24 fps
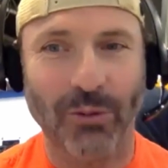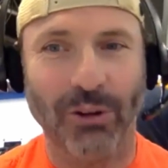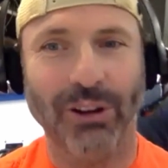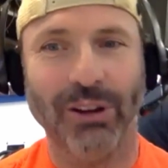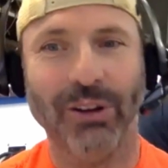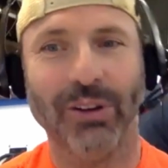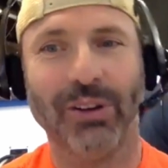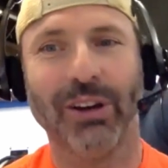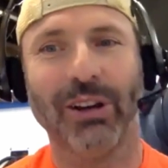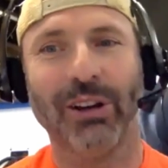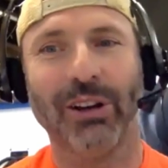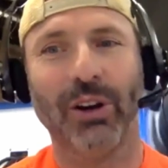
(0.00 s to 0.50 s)
where
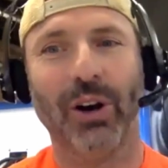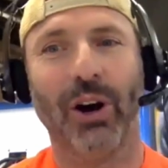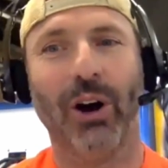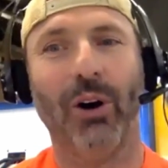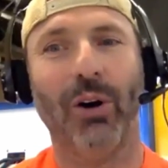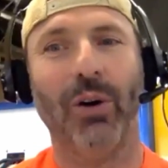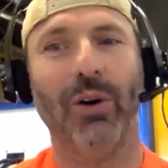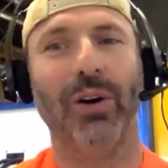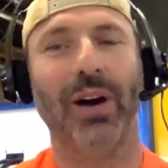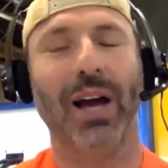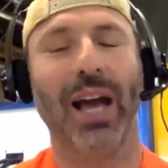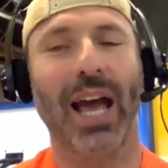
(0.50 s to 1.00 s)
you can
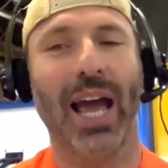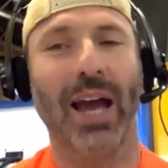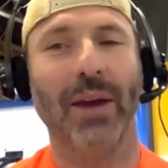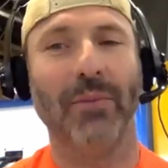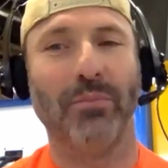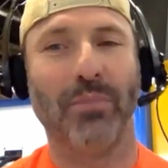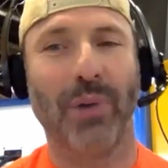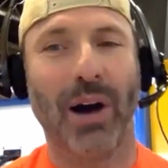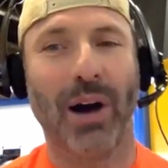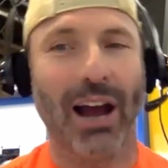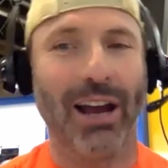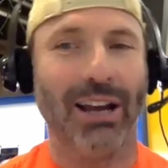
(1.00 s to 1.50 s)
go
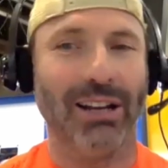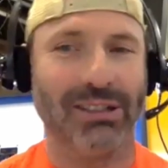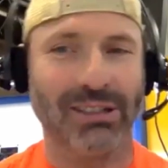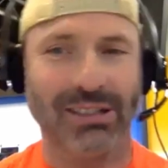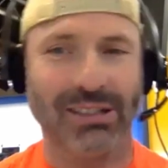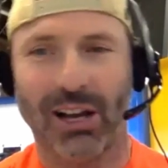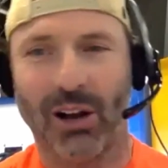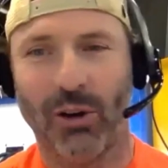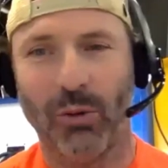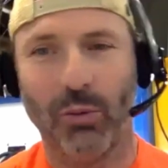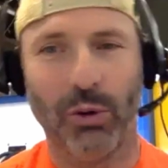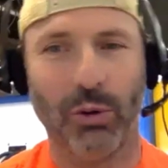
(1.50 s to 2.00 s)
and buy and
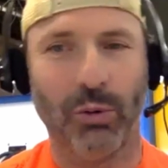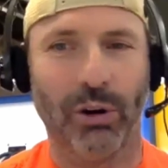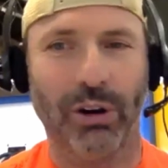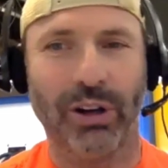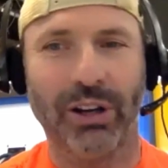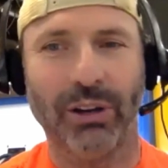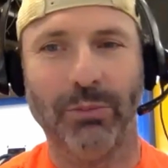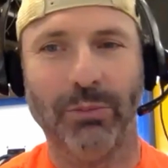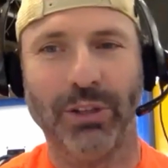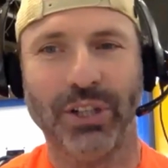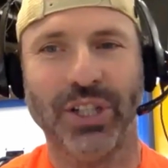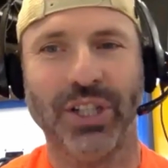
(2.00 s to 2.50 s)
sell
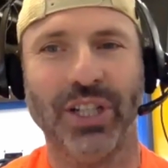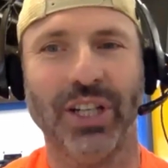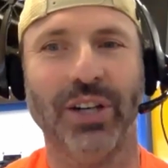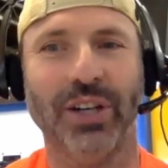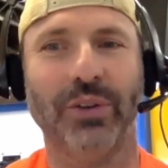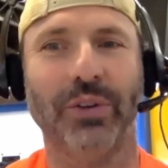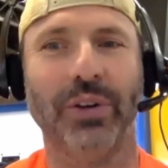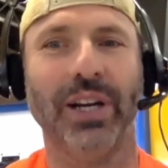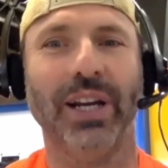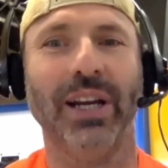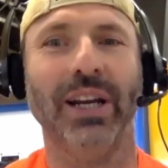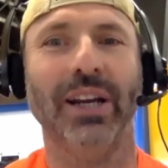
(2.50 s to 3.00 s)
woodworking
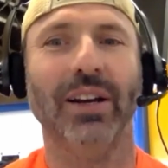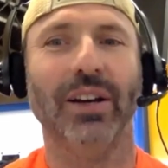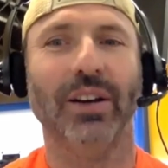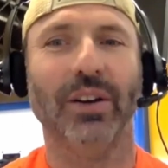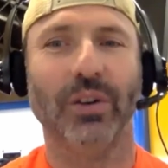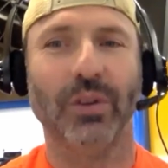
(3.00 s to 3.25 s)
machinery